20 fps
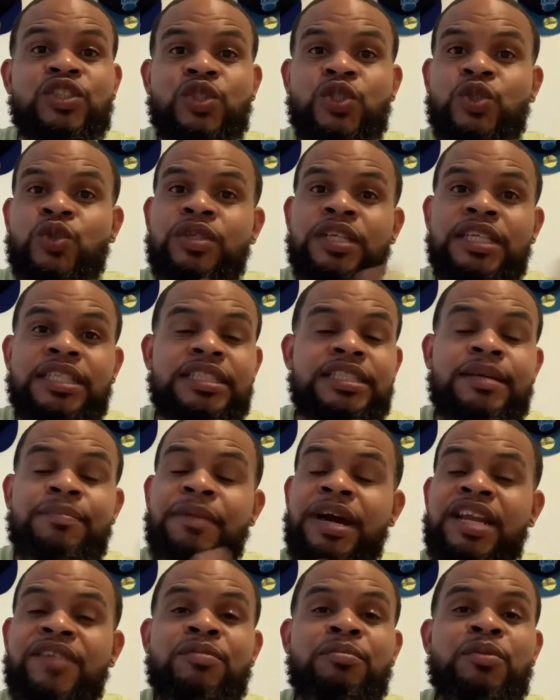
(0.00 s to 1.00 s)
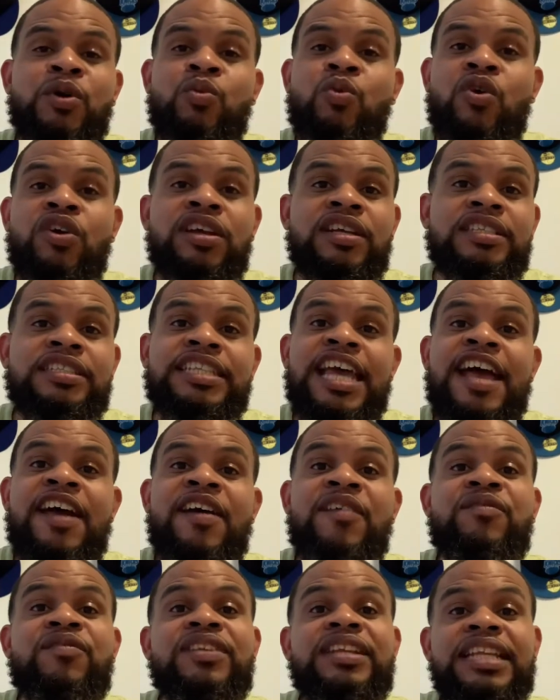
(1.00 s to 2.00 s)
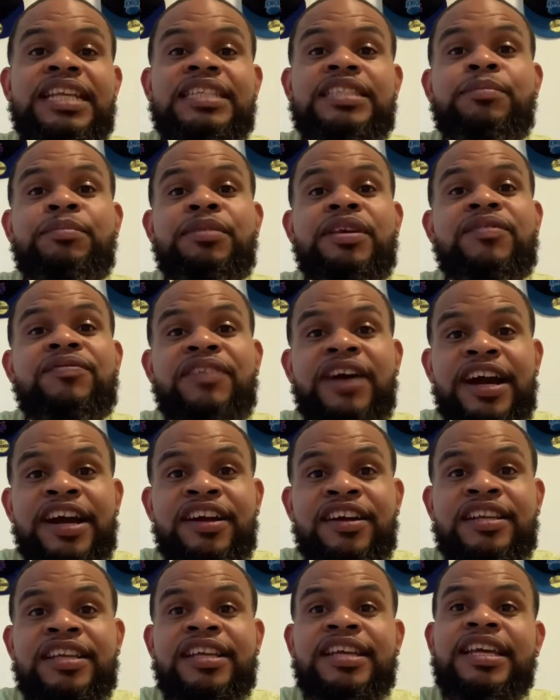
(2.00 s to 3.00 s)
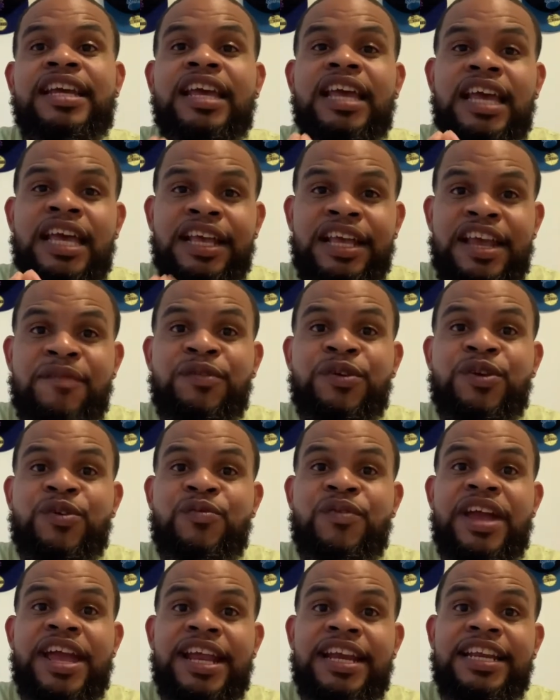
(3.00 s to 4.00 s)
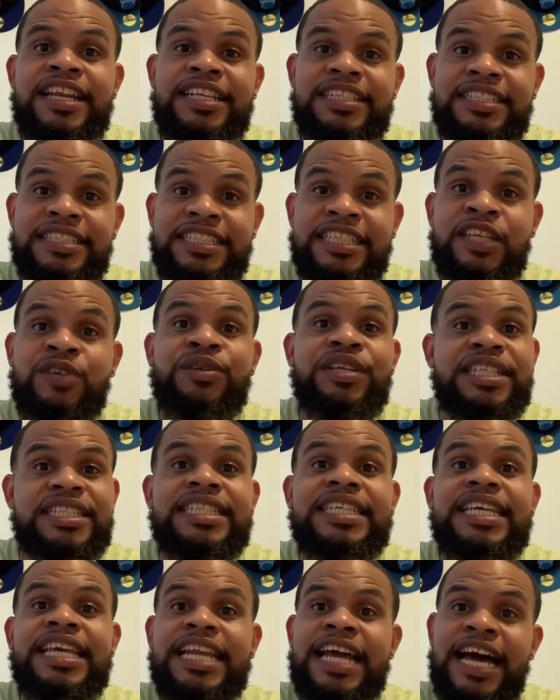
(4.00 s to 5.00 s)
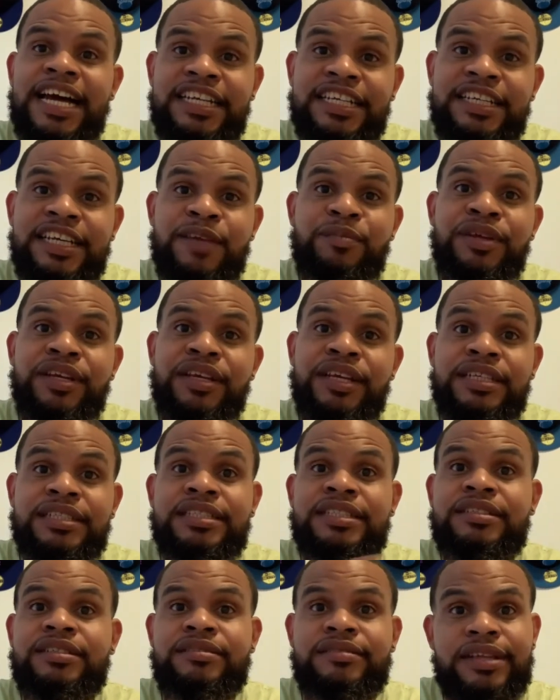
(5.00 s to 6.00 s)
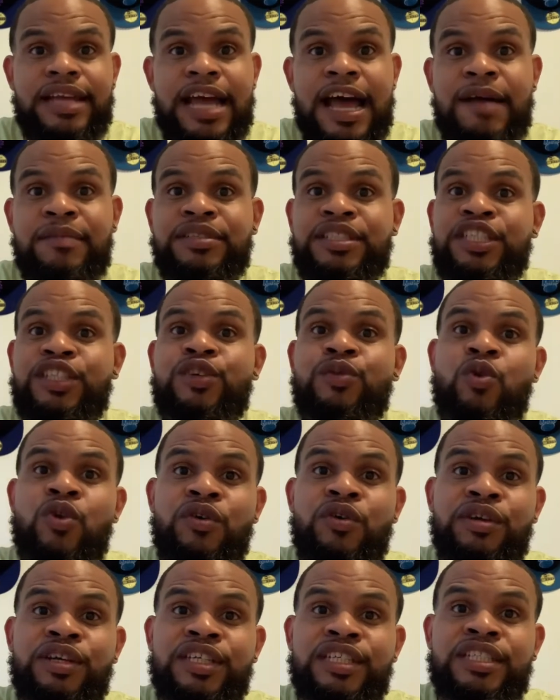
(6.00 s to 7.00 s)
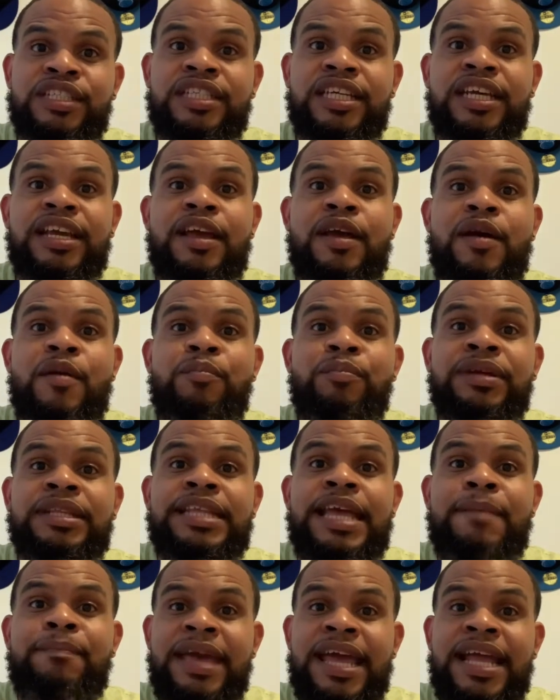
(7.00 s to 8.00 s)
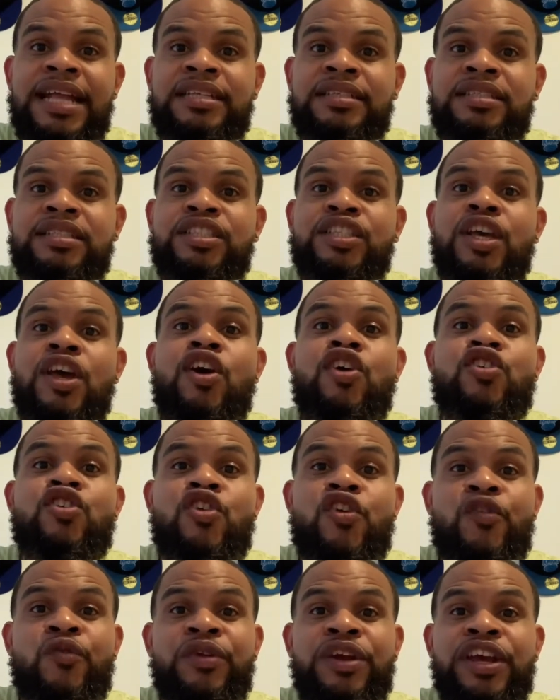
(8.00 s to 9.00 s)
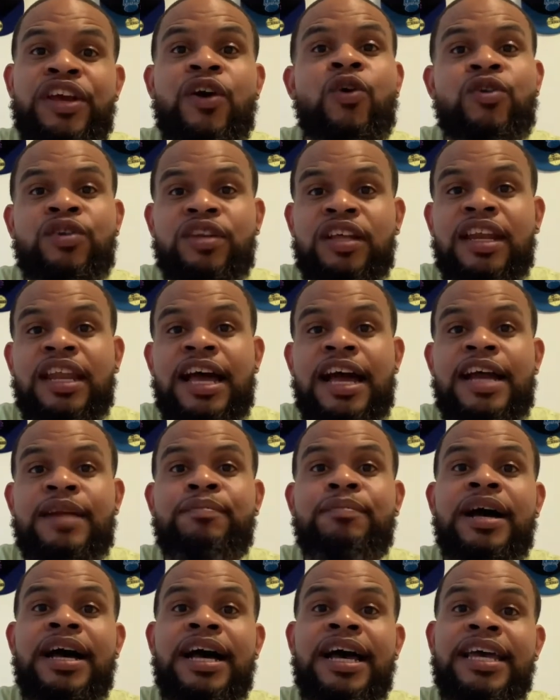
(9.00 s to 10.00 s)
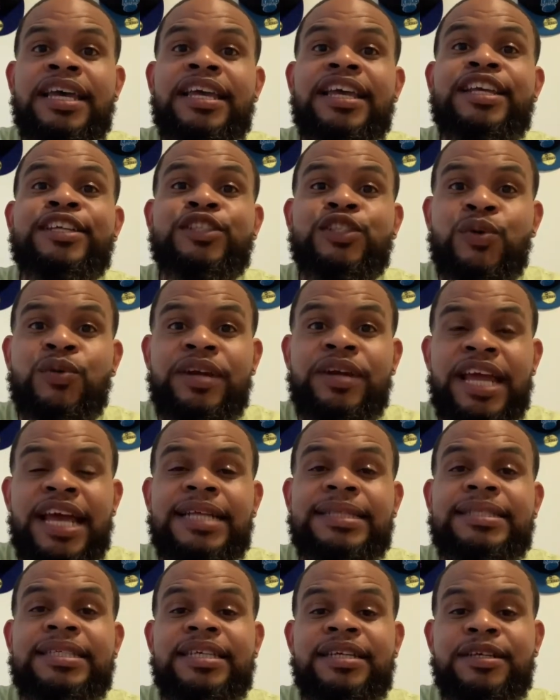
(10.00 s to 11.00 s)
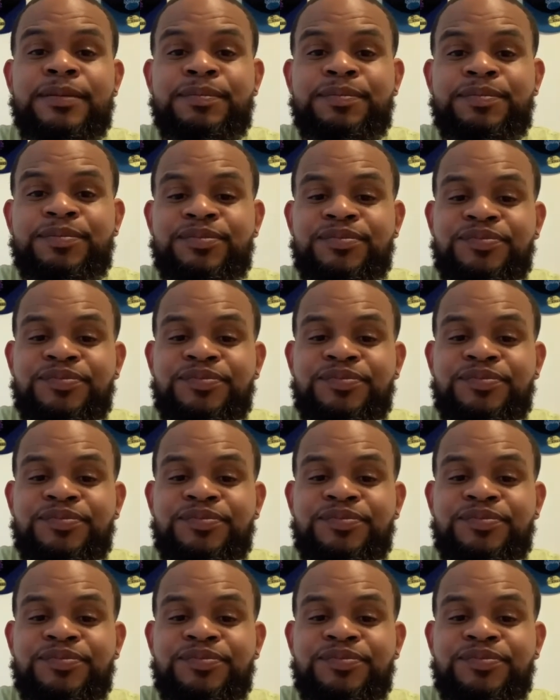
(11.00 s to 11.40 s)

true, then somebody from the Warriors staff needs to be fired, and Kevin Durant still needs to get out of there, because obviously the Warriors put that man's career on the line by doing that to him.